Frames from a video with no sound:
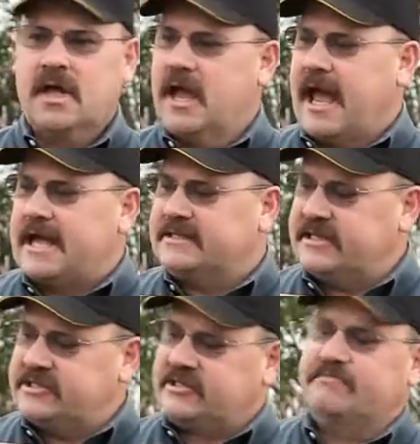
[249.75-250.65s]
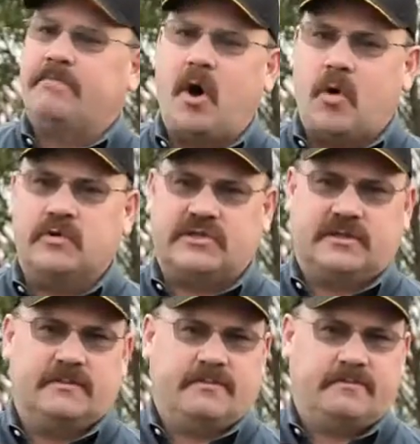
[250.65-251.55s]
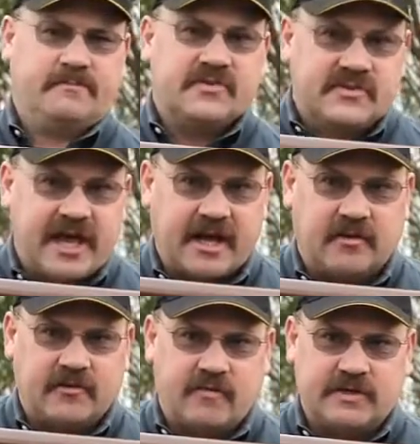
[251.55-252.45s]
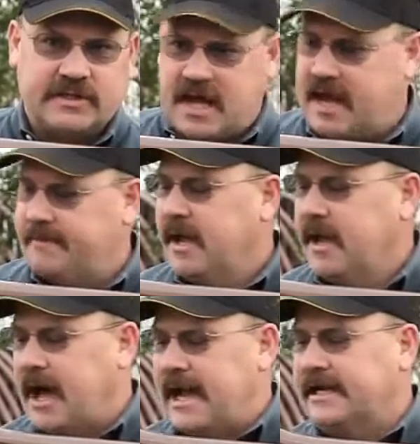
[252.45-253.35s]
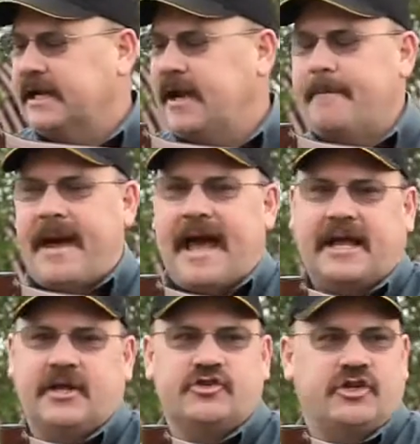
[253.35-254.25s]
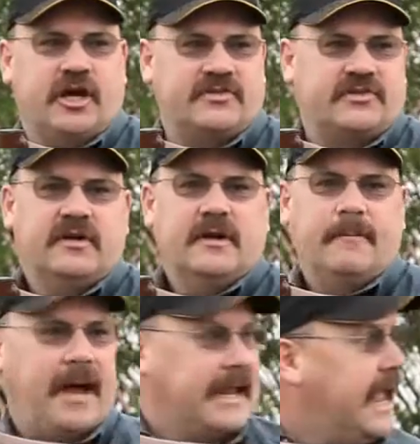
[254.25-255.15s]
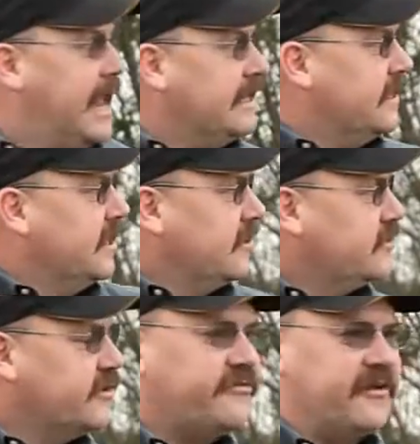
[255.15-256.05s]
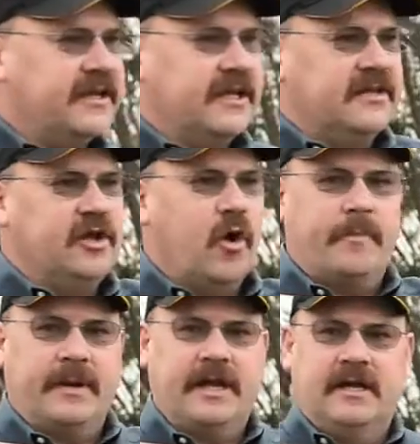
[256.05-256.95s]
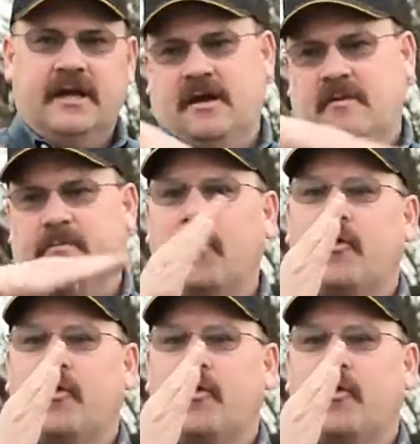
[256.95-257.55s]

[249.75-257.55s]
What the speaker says: As this post settles over time, I can come back and adjust my gate to fit in the opening both